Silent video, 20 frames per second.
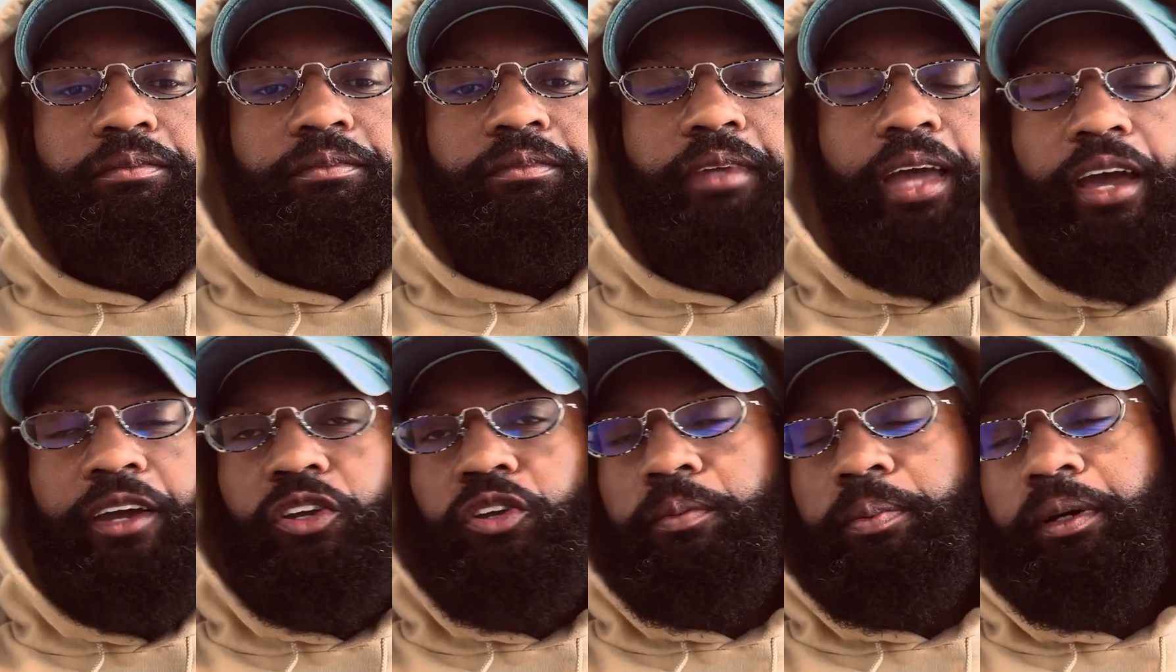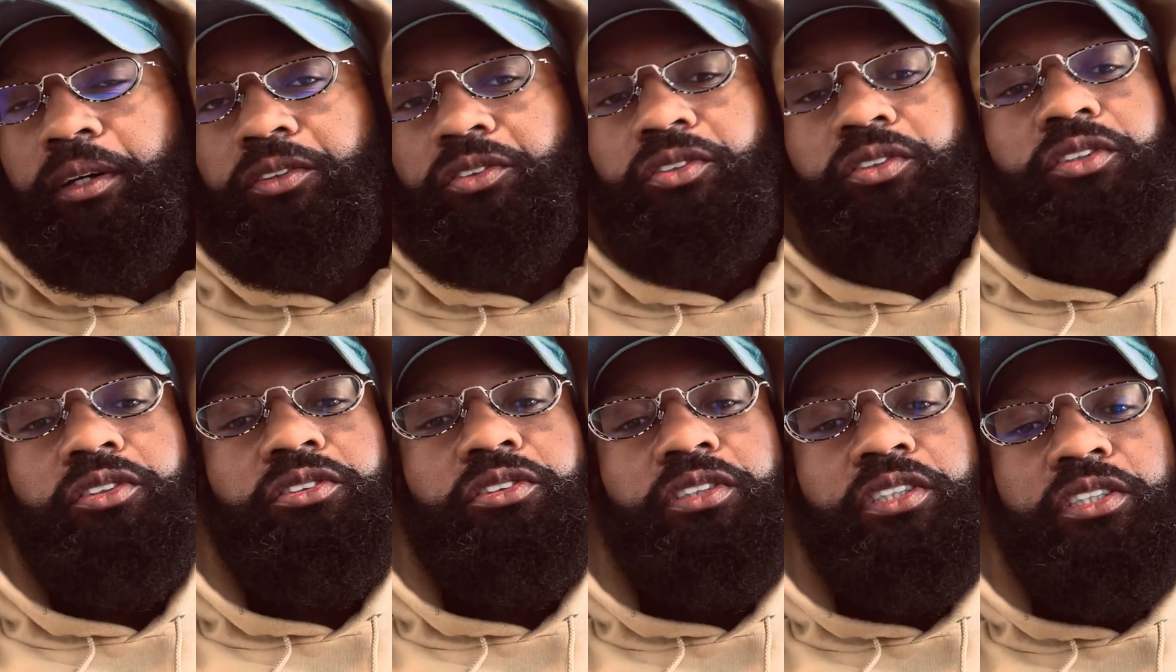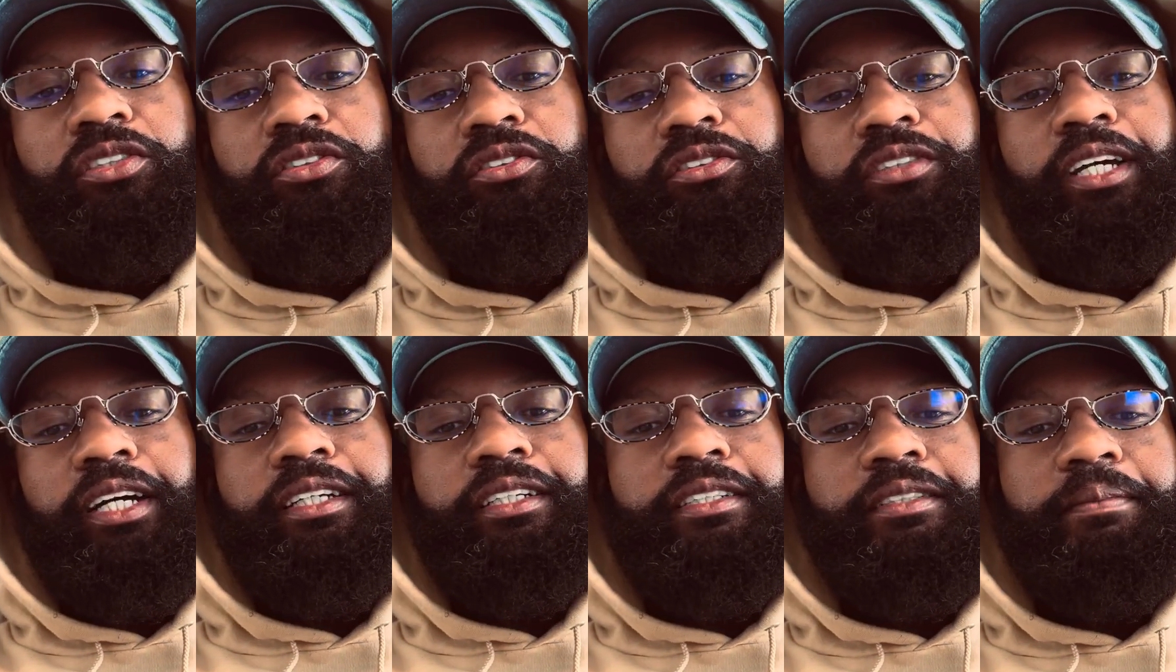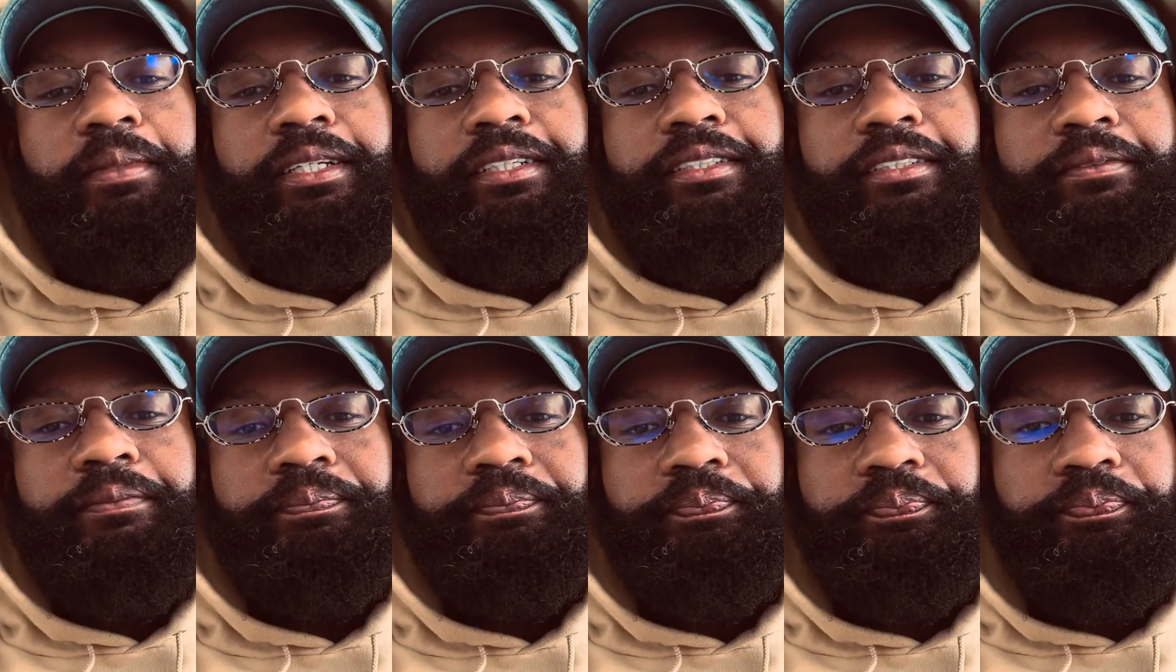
acupuncture or traditional Chinese medicine.